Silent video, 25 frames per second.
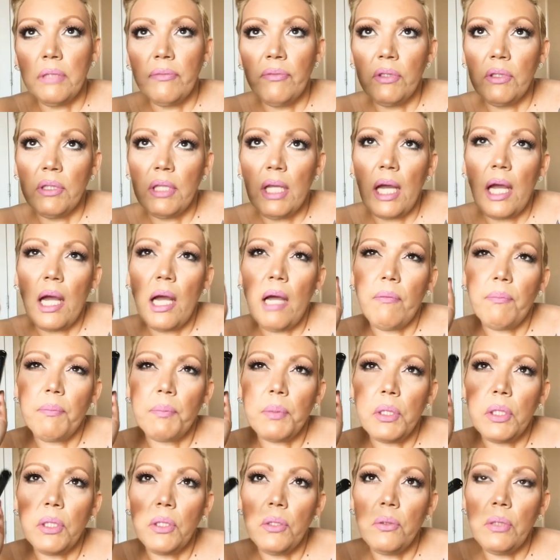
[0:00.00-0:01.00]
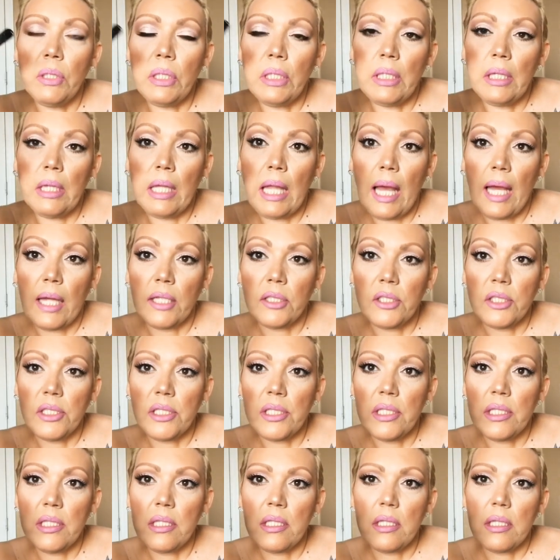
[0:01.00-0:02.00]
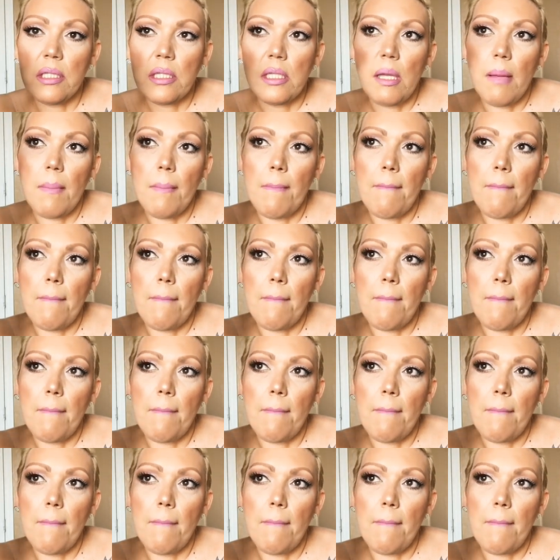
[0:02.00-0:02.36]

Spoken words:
of you that have puny lashes